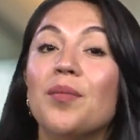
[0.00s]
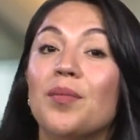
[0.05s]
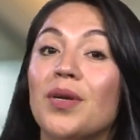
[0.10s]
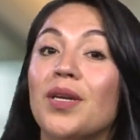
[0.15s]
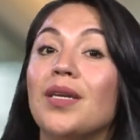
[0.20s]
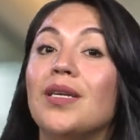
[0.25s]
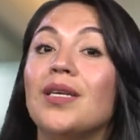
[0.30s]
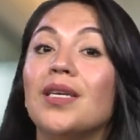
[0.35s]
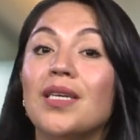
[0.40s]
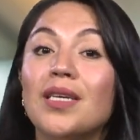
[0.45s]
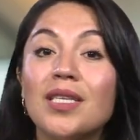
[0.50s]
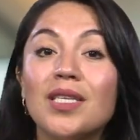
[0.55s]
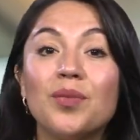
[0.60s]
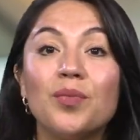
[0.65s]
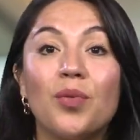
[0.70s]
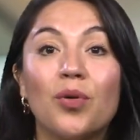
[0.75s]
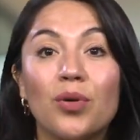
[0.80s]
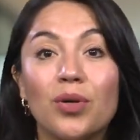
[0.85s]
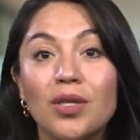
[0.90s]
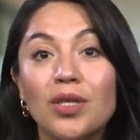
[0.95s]
but it is
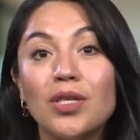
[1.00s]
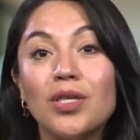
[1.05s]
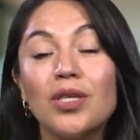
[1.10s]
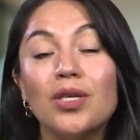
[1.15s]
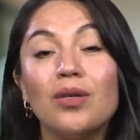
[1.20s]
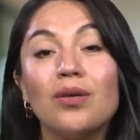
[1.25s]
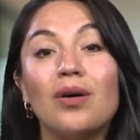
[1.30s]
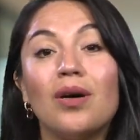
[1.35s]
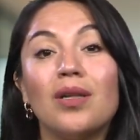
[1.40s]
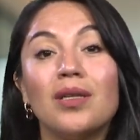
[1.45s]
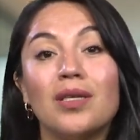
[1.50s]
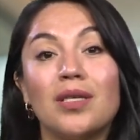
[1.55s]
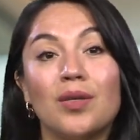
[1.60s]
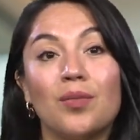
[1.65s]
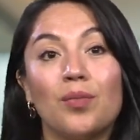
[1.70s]
important to you all as